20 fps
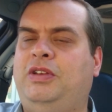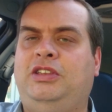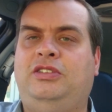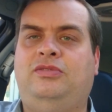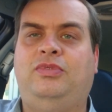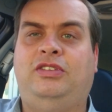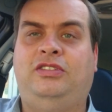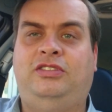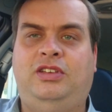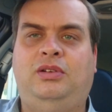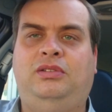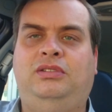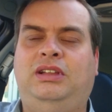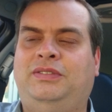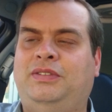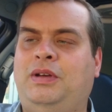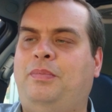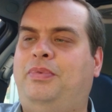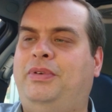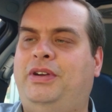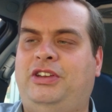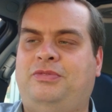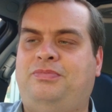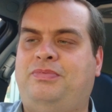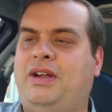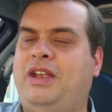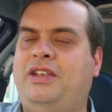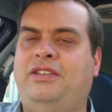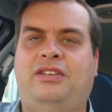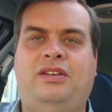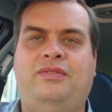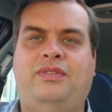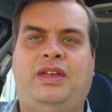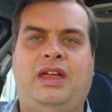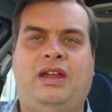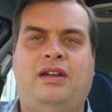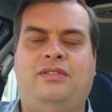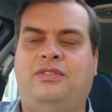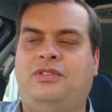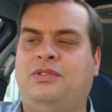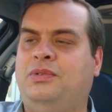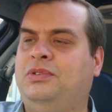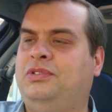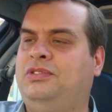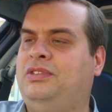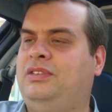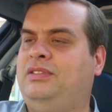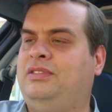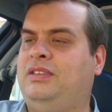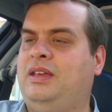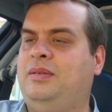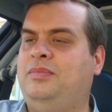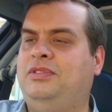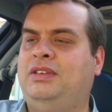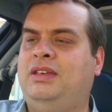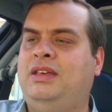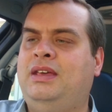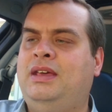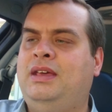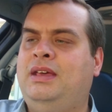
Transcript: We still love our British brands over here, of course, it seems.